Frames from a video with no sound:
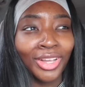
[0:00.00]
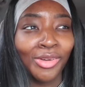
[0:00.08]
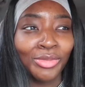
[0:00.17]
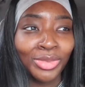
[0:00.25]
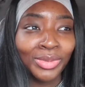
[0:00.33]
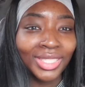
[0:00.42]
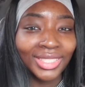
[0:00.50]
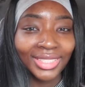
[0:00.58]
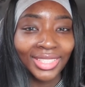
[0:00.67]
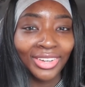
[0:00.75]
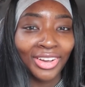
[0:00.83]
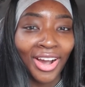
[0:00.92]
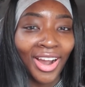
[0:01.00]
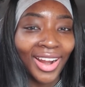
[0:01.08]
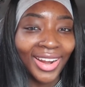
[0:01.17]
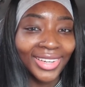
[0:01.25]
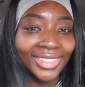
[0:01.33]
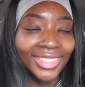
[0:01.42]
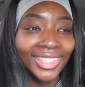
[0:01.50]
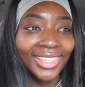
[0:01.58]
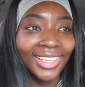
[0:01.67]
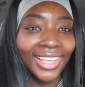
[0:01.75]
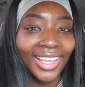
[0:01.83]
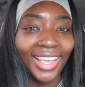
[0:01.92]
want to come with me and just sit in a car
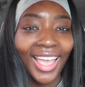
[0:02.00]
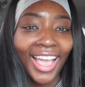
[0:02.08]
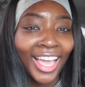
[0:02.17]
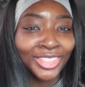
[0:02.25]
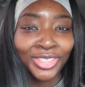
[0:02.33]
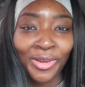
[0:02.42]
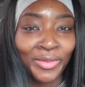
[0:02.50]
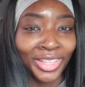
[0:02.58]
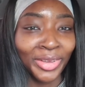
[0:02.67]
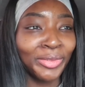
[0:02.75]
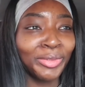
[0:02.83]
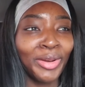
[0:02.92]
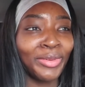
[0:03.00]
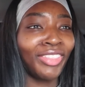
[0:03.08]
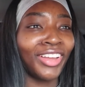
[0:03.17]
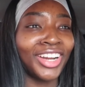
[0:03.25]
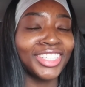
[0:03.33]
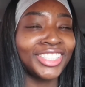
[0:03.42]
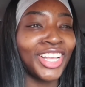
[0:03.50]
and guess who I'm with? I'm with my brother.